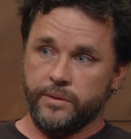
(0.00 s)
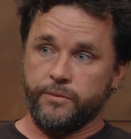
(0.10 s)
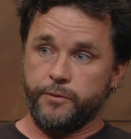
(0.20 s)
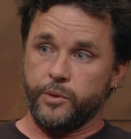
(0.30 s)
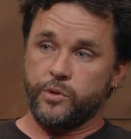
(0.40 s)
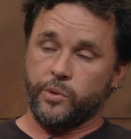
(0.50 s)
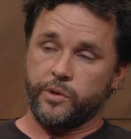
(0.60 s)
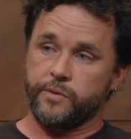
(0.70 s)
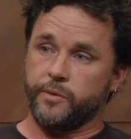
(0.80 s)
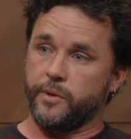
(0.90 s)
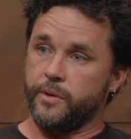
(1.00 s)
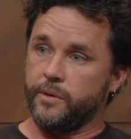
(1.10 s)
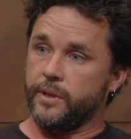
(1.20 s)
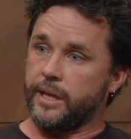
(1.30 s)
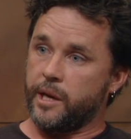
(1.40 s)
food source for the,
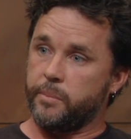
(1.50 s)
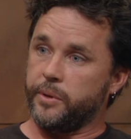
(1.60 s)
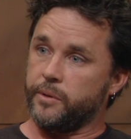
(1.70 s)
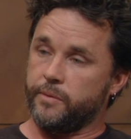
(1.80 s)
the caterpillar